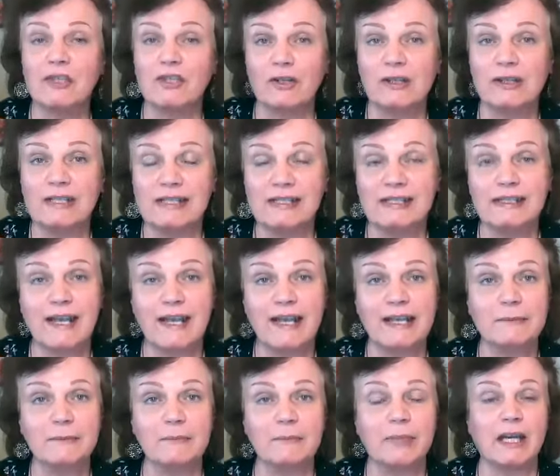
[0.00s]
during this
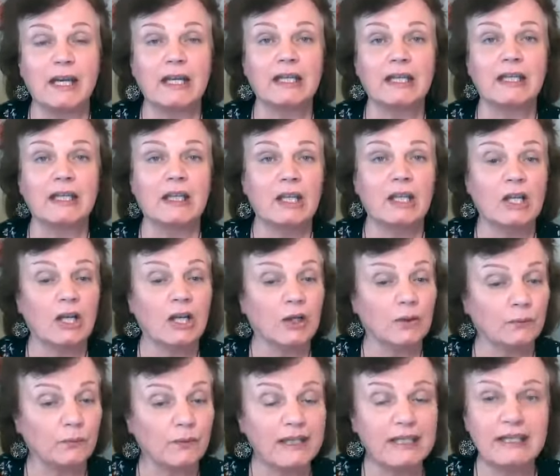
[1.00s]
time by
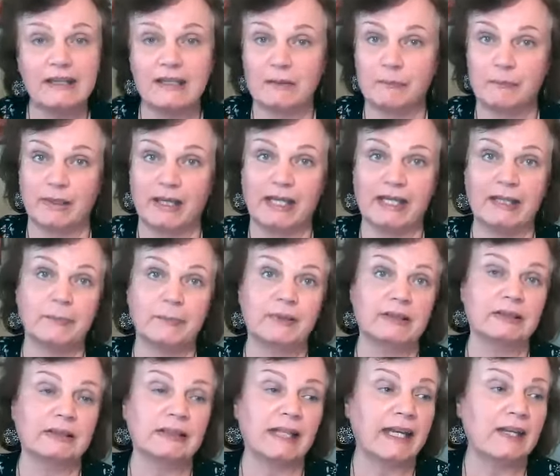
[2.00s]
reading the
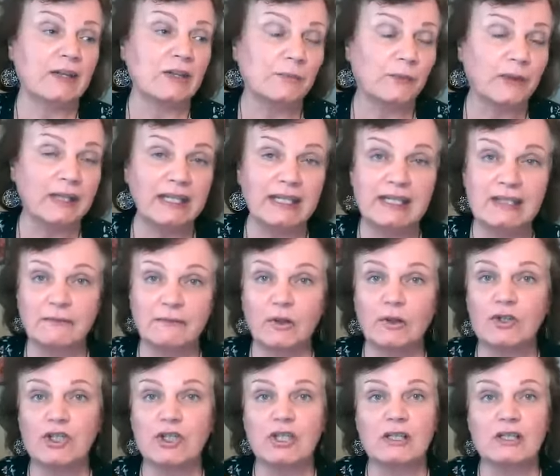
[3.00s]
Bible and reading
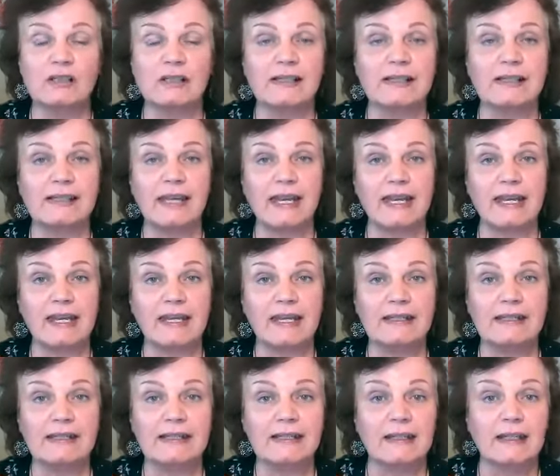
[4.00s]
devotionals
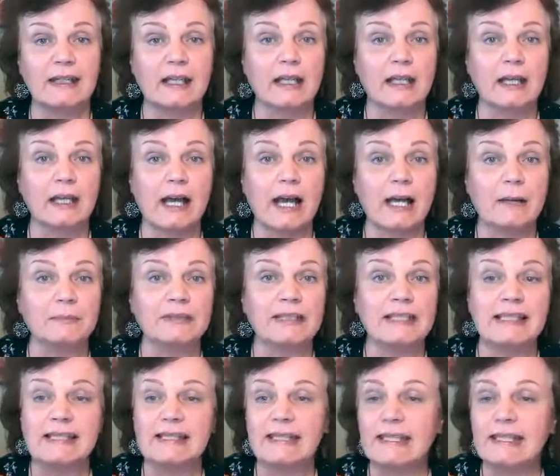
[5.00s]
and
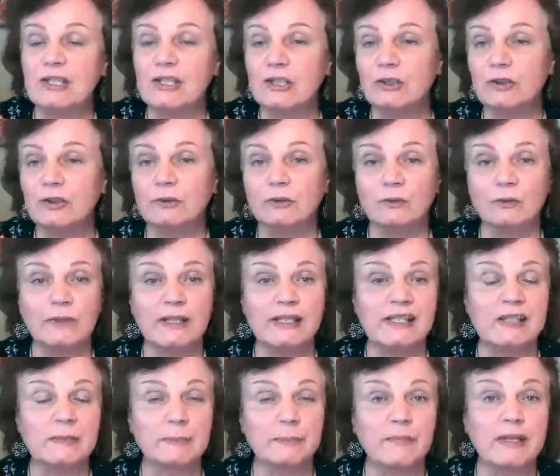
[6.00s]
listening to
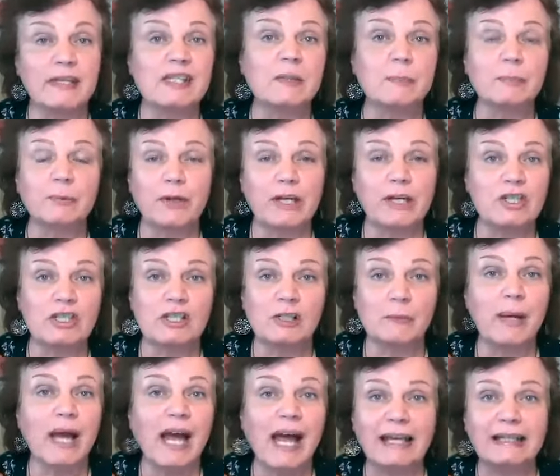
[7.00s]
inspirational
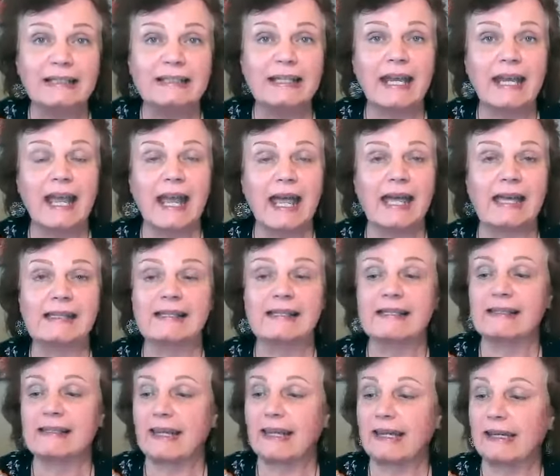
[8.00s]
podcasts
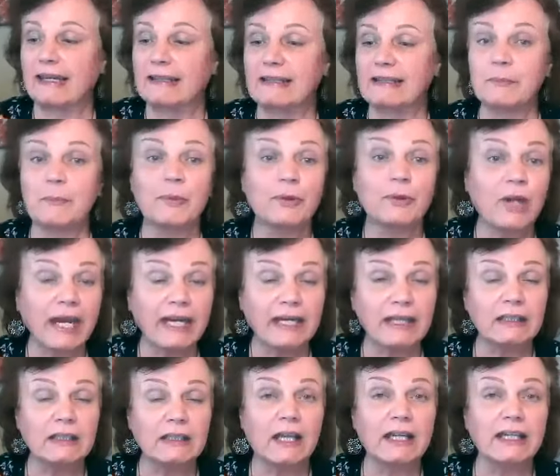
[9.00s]
and
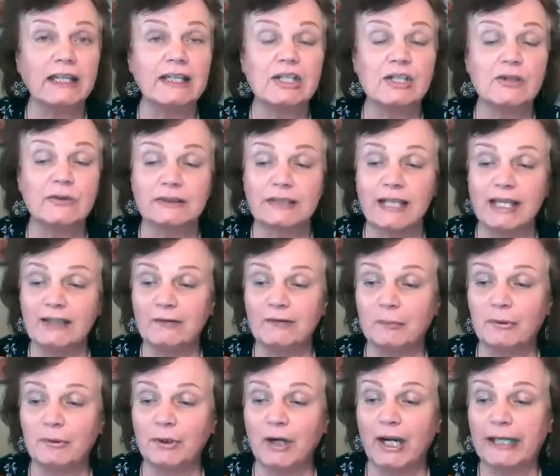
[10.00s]
praying. I can do a lot of
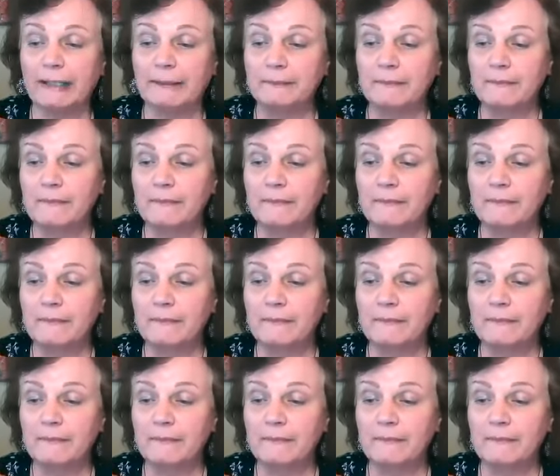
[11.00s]
praying.